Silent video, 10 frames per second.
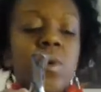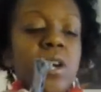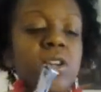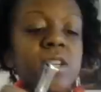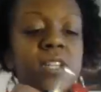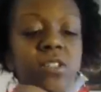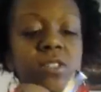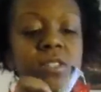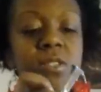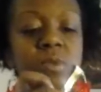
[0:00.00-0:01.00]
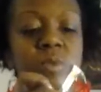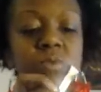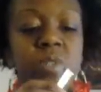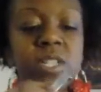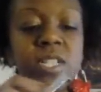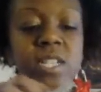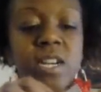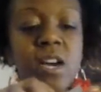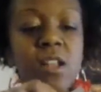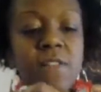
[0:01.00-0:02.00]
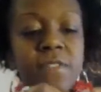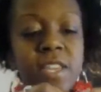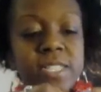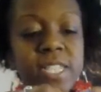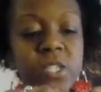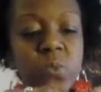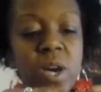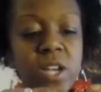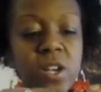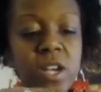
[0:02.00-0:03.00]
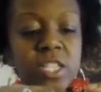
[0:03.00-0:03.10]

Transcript: wire cutters, we're going to cut off the excess wire